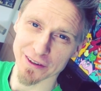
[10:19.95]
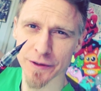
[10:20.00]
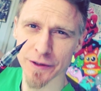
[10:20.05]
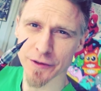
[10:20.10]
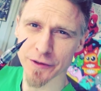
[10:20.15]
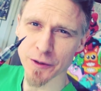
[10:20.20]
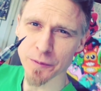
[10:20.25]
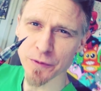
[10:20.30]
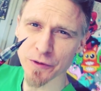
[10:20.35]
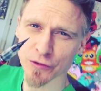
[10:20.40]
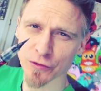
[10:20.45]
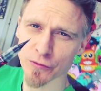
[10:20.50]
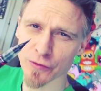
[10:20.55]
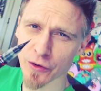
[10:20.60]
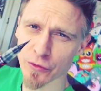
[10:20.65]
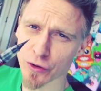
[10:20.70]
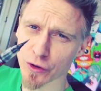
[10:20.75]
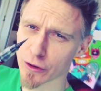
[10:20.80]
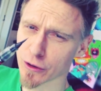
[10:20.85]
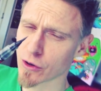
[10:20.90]
The tip is
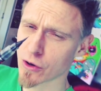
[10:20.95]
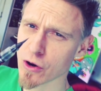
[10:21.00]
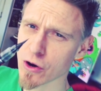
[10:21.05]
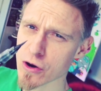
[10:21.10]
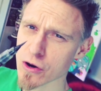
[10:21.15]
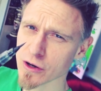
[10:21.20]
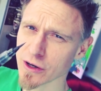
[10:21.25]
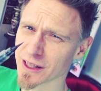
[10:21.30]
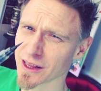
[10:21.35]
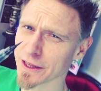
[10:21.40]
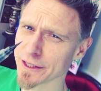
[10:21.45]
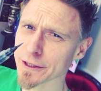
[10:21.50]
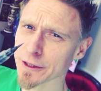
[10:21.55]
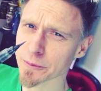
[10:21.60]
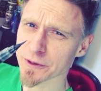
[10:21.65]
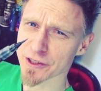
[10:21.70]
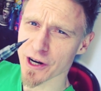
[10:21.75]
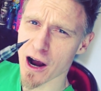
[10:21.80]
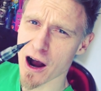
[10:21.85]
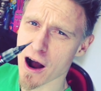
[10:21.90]
very long, a
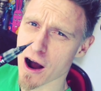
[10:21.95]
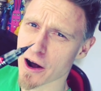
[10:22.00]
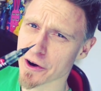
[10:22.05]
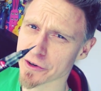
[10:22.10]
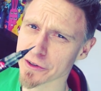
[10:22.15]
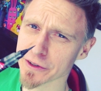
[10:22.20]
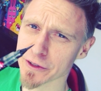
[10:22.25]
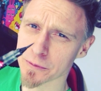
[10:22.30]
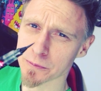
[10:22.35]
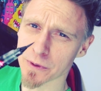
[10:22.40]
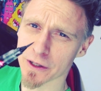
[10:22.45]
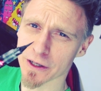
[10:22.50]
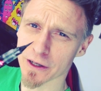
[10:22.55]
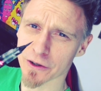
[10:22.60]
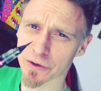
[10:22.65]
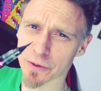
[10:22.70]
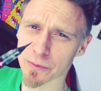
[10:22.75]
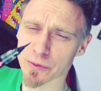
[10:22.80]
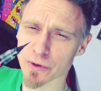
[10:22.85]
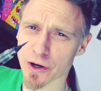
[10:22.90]
little bit harder than my
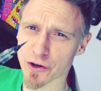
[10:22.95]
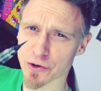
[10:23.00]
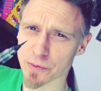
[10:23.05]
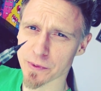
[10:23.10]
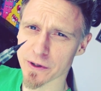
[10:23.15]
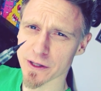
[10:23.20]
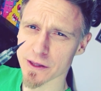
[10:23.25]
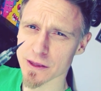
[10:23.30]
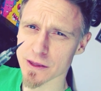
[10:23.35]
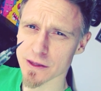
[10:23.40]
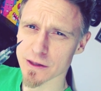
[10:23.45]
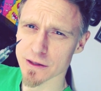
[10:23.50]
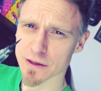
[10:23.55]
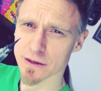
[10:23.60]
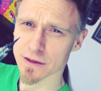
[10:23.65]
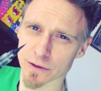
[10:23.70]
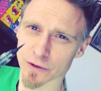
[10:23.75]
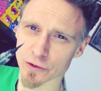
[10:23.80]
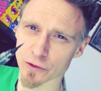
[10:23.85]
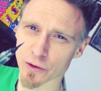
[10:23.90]
other brush pen,
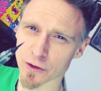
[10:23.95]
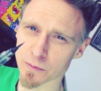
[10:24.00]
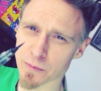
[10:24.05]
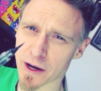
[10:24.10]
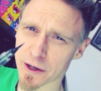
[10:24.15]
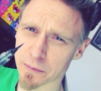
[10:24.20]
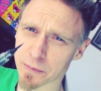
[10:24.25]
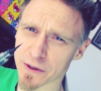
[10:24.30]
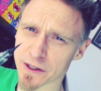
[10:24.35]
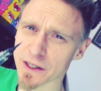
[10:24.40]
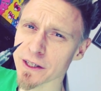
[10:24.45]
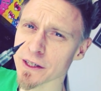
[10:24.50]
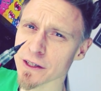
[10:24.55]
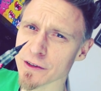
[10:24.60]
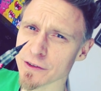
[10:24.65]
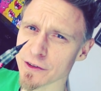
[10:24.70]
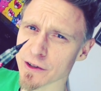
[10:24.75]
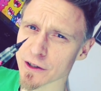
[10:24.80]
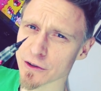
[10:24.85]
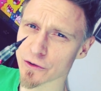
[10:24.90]
so it might be
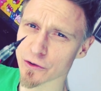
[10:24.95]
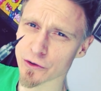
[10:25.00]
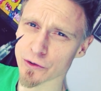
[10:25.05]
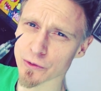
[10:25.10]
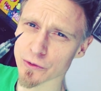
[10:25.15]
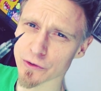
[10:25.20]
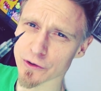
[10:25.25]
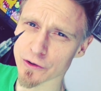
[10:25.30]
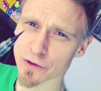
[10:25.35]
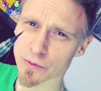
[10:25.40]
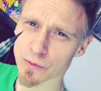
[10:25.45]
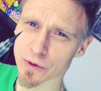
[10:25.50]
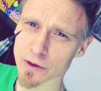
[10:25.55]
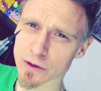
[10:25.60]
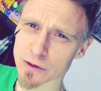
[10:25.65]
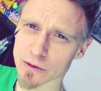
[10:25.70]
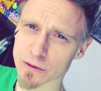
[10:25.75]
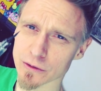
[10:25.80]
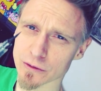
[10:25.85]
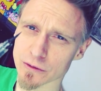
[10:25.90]
easier to use this
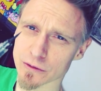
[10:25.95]
one.